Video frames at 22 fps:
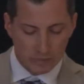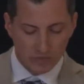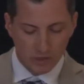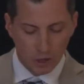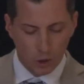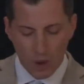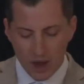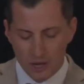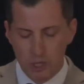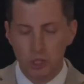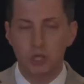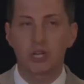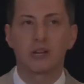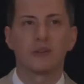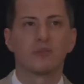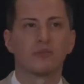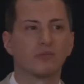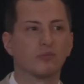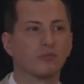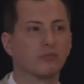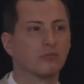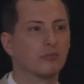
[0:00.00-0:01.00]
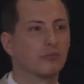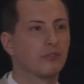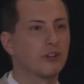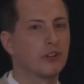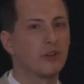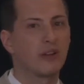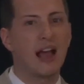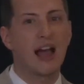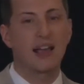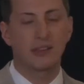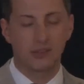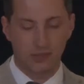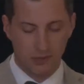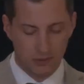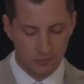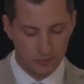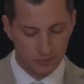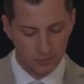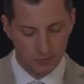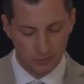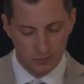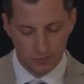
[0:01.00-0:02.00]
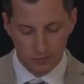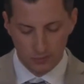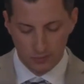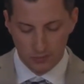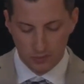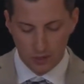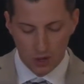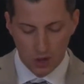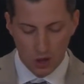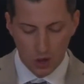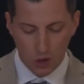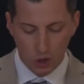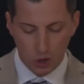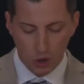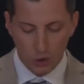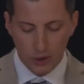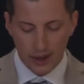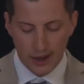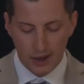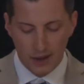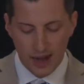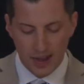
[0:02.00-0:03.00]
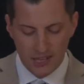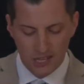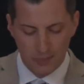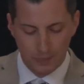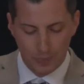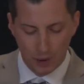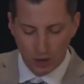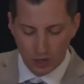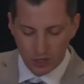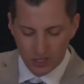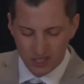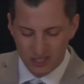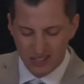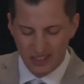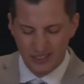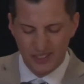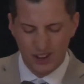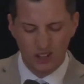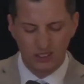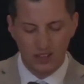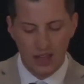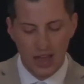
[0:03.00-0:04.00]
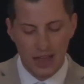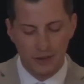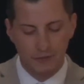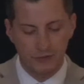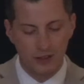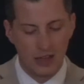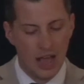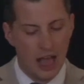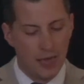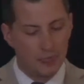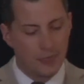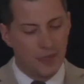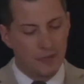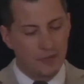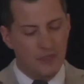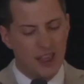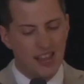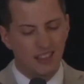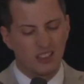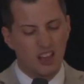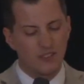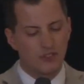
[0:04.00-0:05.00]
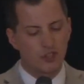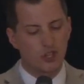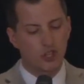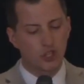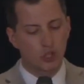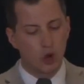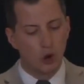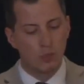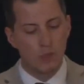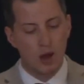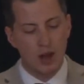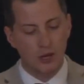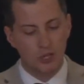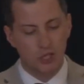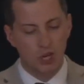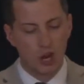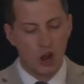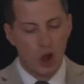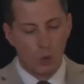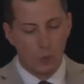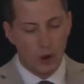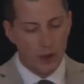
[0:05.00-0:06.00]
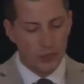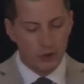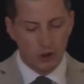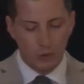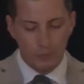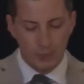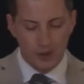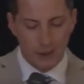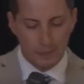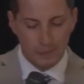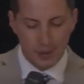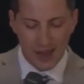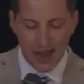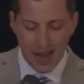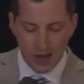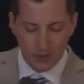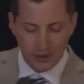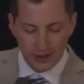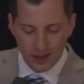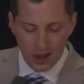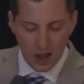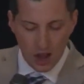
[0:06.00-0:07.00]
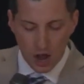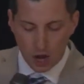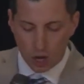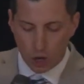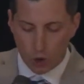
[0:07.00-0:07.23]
Question for you guys. Who here has a person in their life that they love so much, whether it be a parent, a